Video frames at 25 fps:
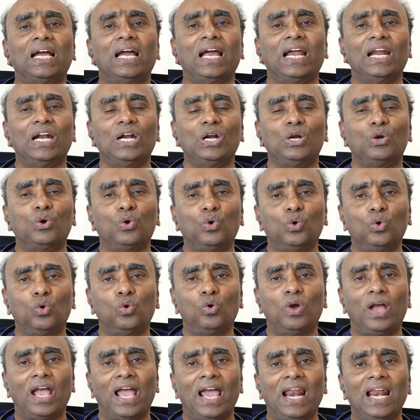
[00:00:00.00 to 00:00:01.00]
and to
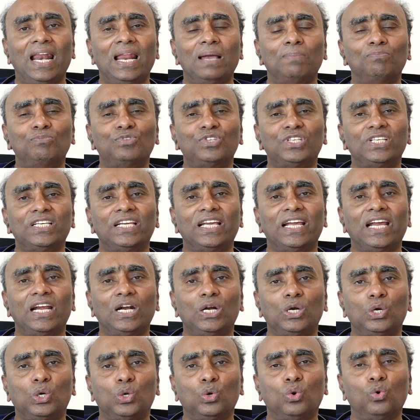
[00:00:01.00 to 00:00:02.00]
do
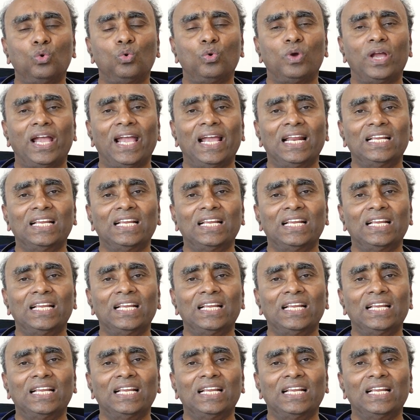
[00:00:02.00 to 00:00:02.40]
LMCA to